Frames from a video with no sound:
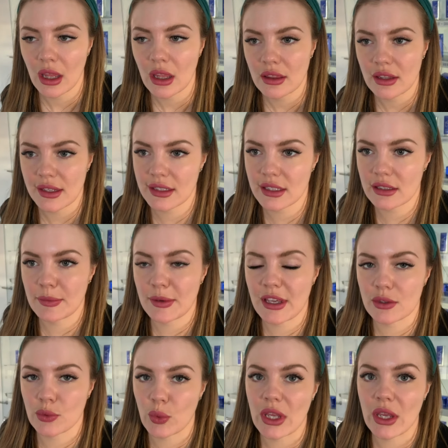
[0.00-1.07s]
This is
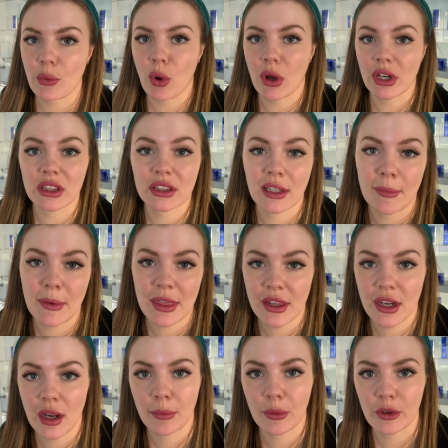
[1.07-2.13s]
because we want to limit the
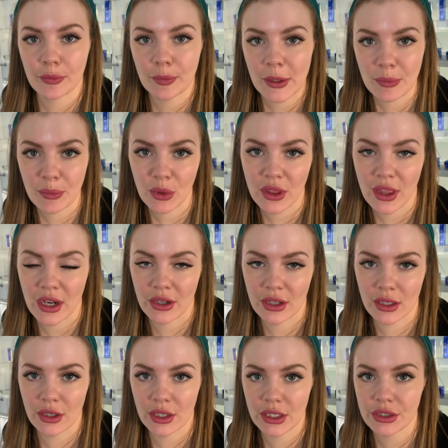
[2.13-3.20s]
number of people that are
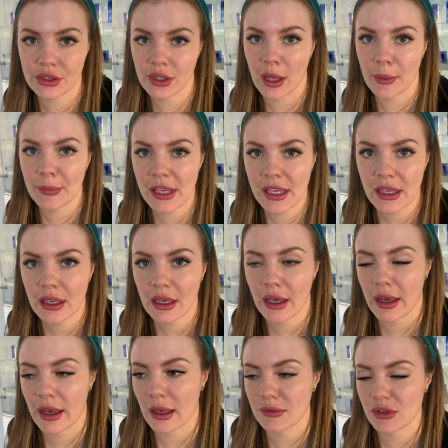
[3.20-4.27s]
here in the lobby um,